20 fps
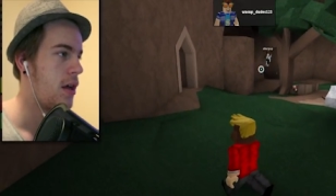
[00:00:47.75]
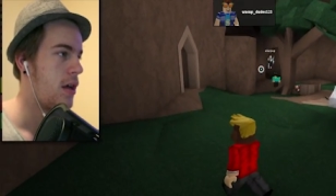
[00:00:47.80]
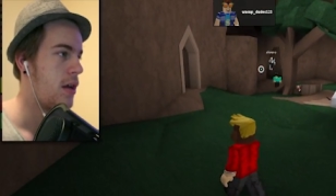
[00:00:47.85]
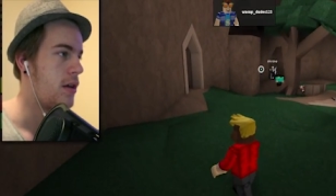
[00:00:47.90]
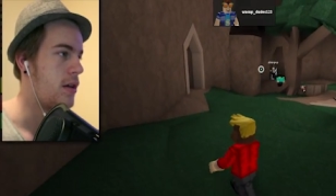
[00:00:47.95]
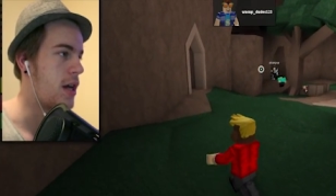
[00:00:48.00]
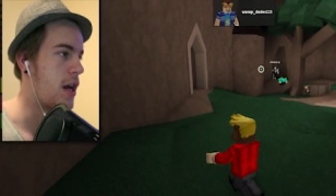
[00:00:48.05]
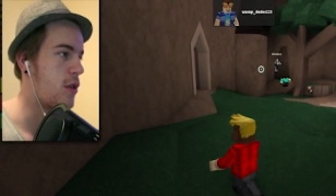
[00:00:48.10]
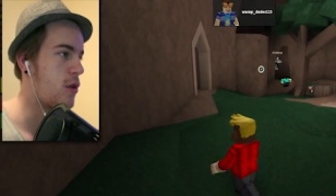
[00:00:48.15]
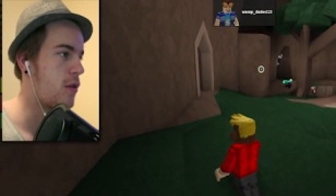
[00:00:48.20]

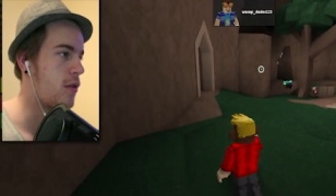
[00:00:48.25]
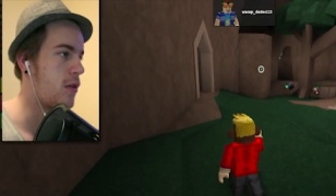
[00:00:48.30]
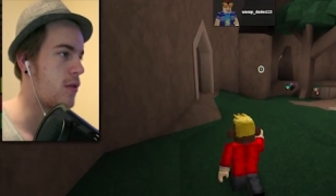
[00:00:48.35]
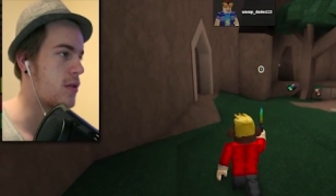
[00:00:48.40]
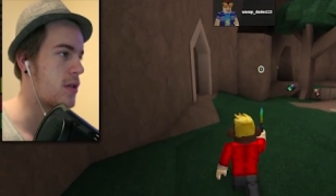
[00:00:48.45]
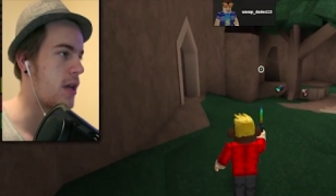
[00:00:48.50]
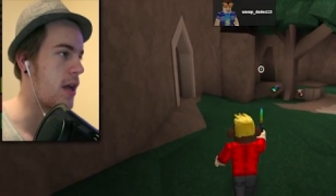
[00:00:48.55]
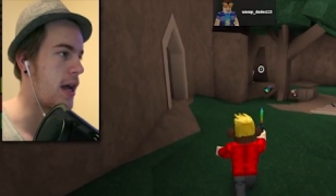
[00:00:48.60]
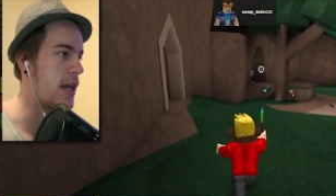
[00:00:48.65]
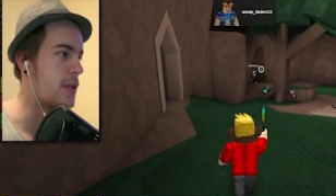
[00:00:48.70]
neither of
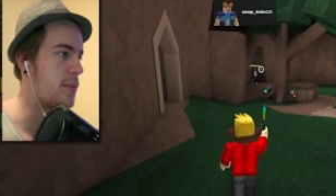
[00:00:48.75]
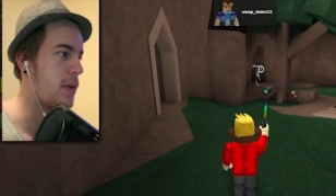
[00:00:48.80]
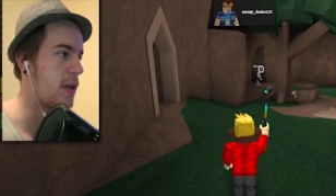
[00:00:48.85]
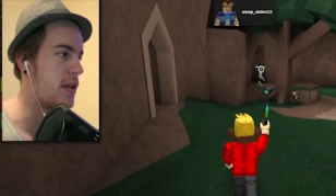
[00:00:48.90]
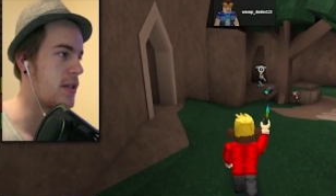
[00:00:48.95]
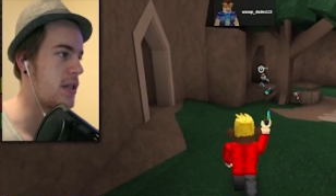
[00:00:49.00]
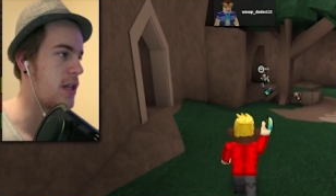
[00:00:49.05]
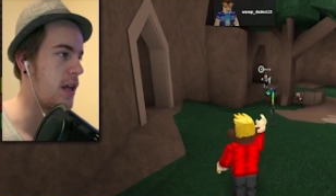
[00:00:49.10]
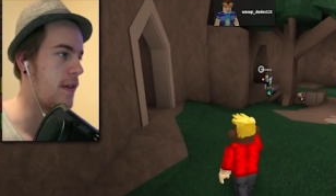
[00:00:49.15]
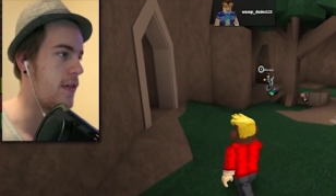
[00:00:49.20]
those guys, but
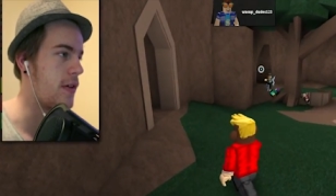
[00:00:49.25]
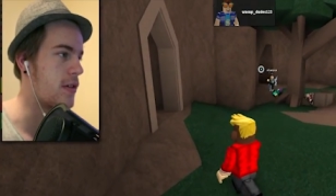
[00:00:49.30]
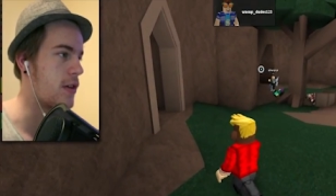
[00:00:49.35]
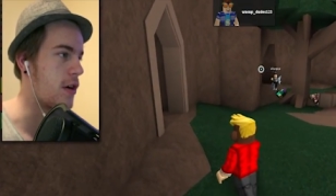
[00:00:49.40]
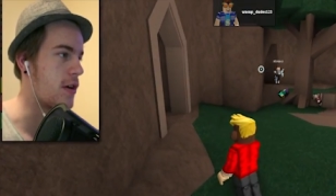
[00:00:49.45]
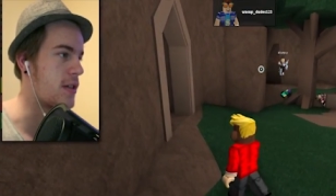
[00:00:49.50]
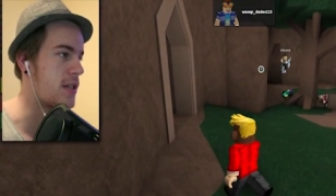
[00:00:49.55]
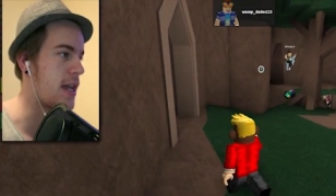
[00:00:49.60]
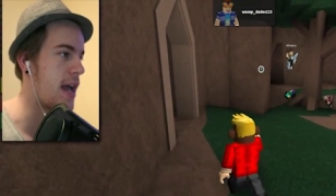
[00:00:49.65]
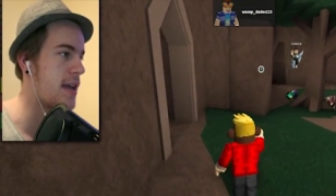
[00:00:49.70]
let's see if he's our
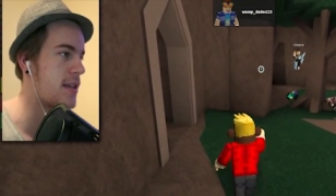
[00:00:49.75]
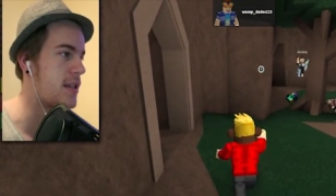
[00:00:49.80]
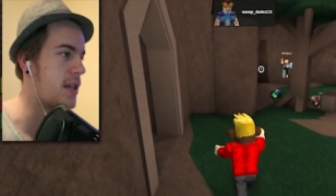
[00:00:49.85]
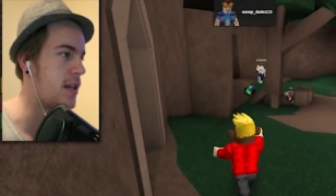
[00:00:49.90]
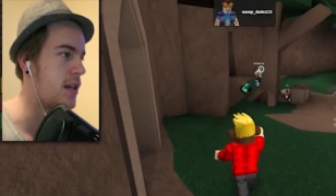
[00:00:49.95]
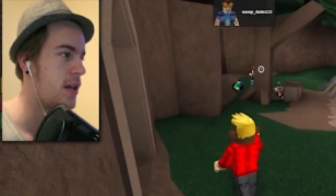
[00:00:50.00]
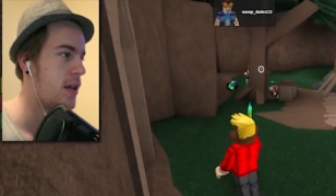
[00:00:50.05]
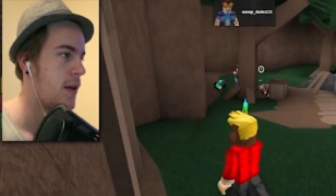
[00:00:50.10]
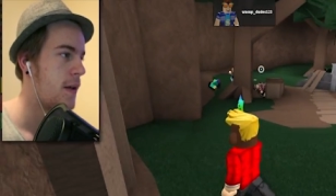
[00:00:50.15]
assassin.